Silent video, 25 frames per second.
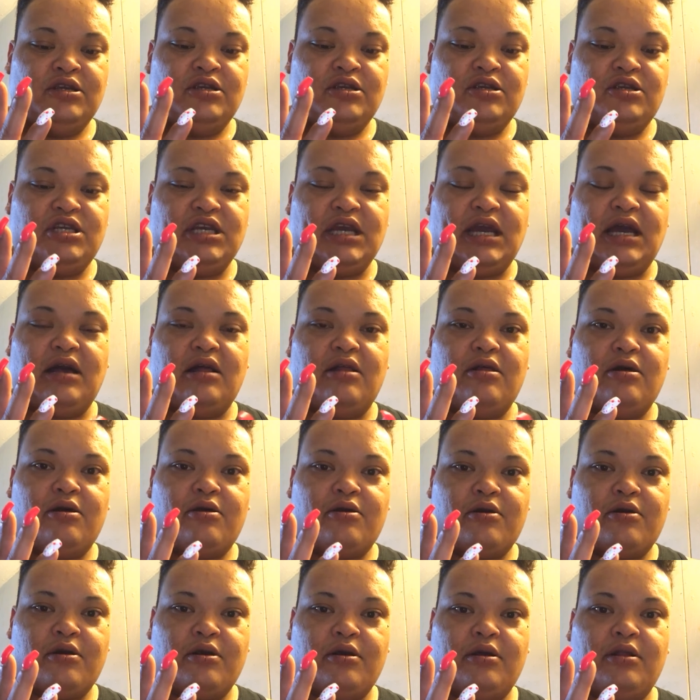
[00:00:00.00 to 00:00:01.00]
gel
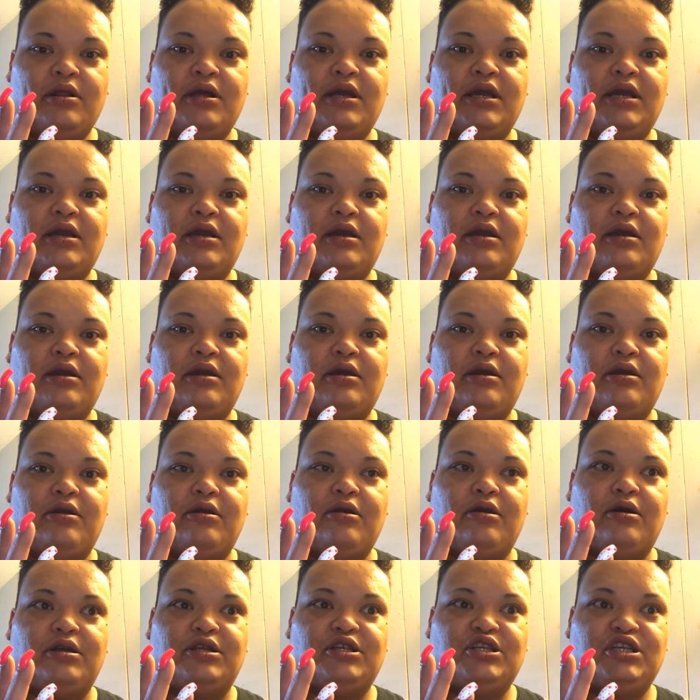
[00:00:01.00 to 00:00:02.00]
acrylic,
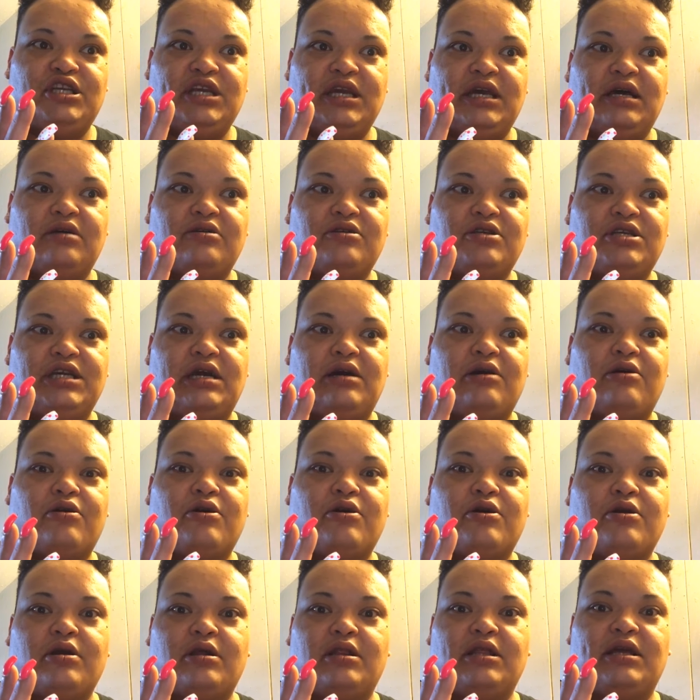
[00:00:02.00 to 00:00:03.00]
or uh, gel, gel,
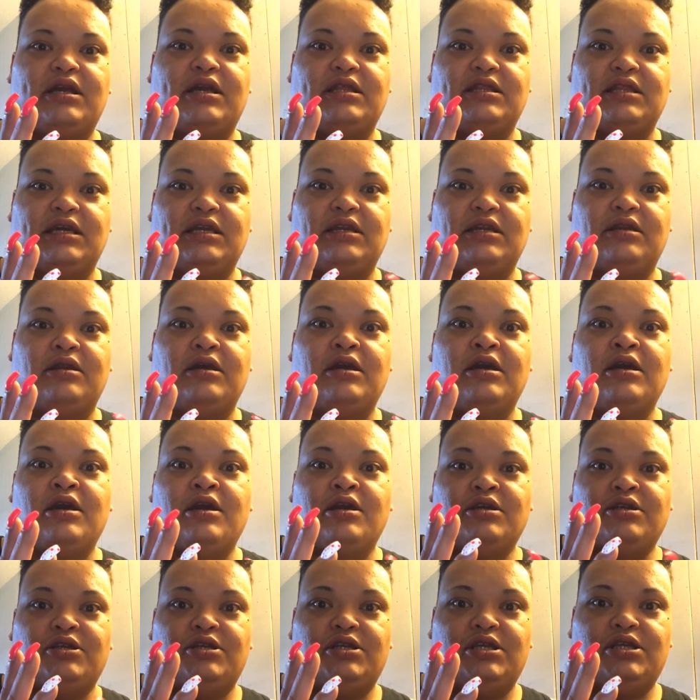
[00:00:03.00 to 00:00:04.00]
acrylic, and then
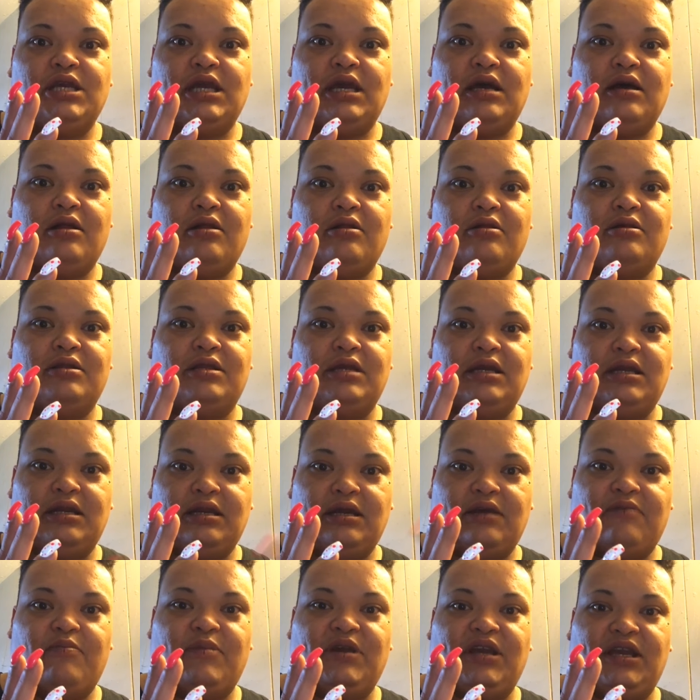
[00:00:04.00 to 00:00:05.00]
gel, and then
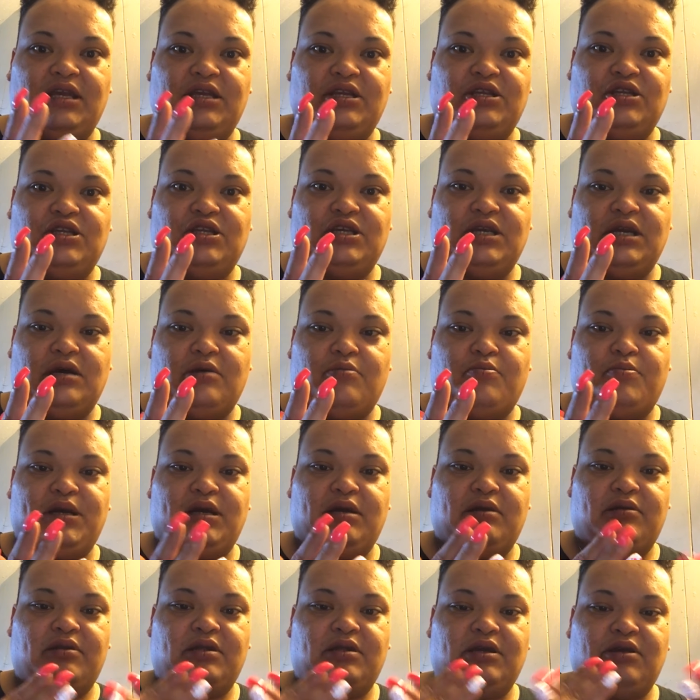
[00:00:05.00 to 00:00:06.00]
I've been getting gel,
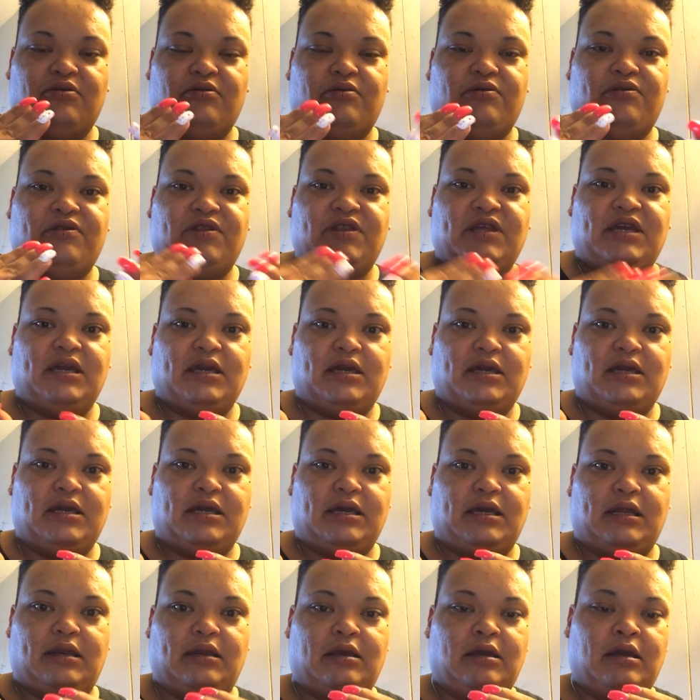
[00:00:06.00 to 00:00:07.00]
but they're thick,
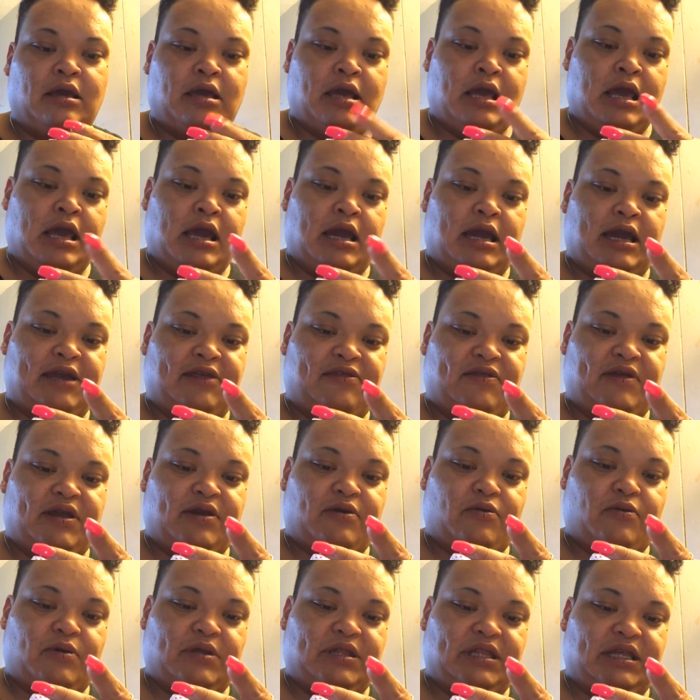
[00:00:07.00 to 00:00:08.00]
and I
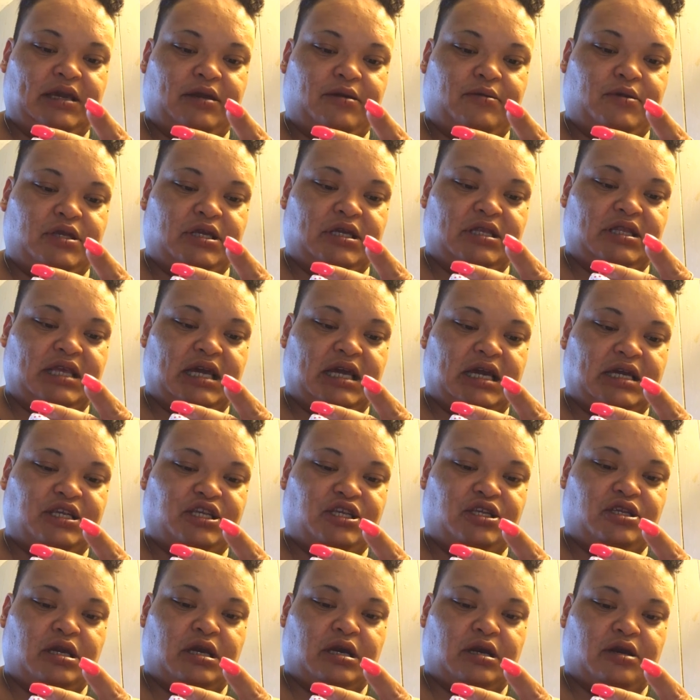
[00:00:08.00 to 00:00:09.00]
think when they did that
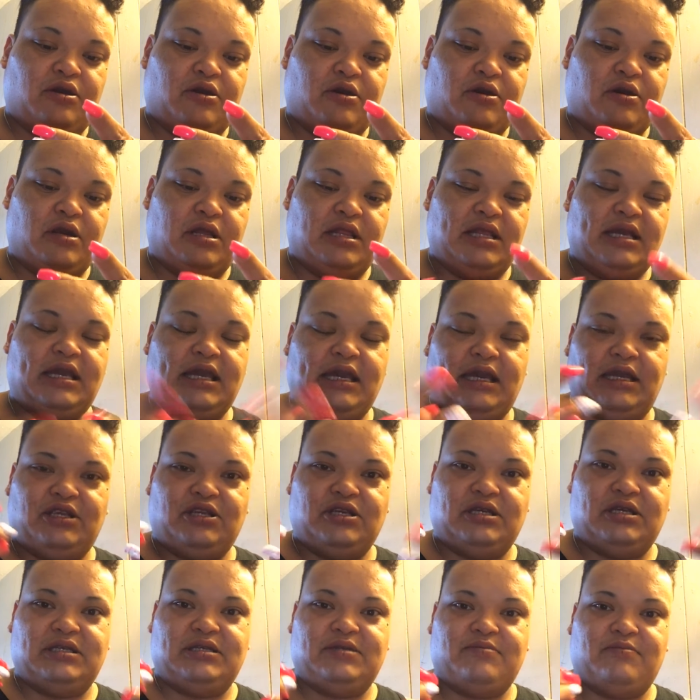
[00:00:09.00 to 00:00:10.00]
acrylic, it
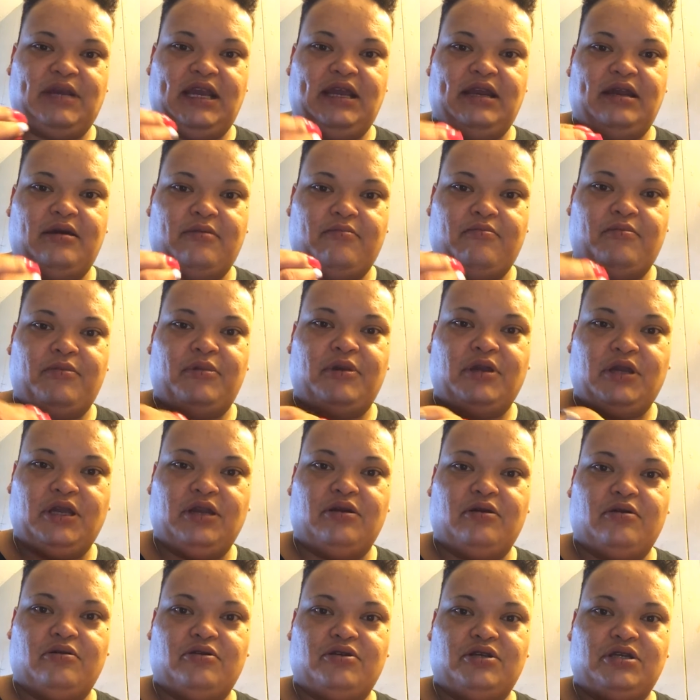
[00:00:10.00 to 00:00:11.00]
just made them, you
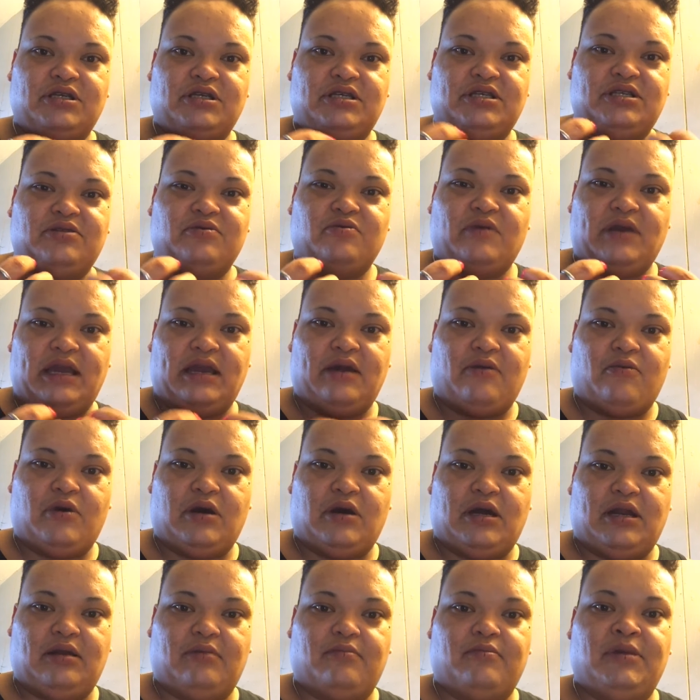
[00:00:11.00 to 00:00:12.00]
know, just the way I
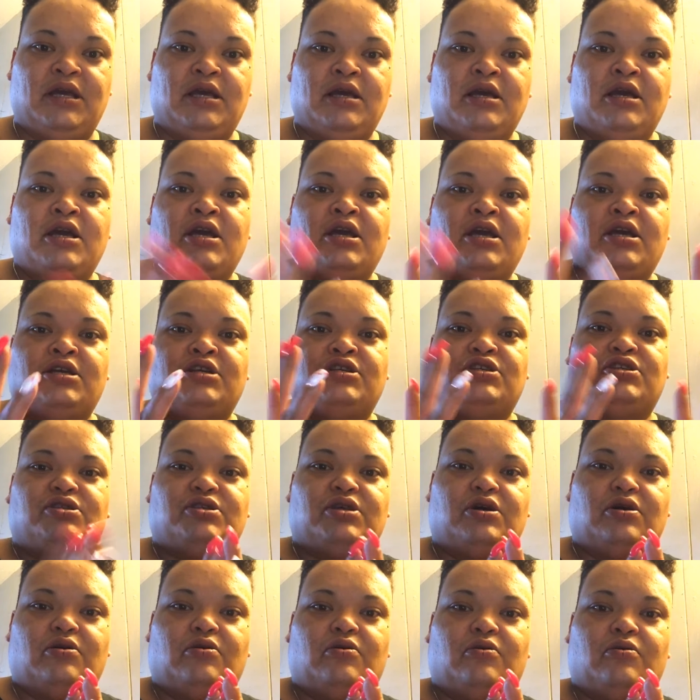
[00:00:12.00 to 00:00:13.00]
want them.
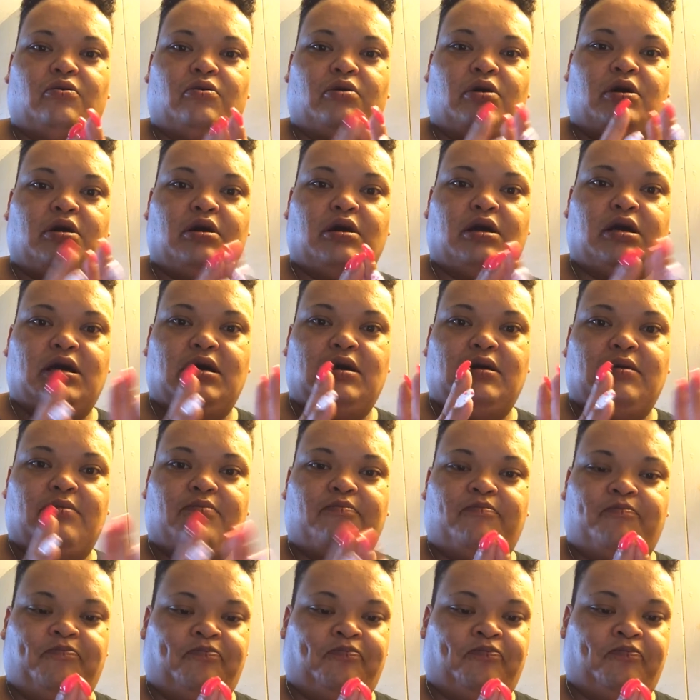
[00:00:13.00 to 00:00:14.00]
So, um,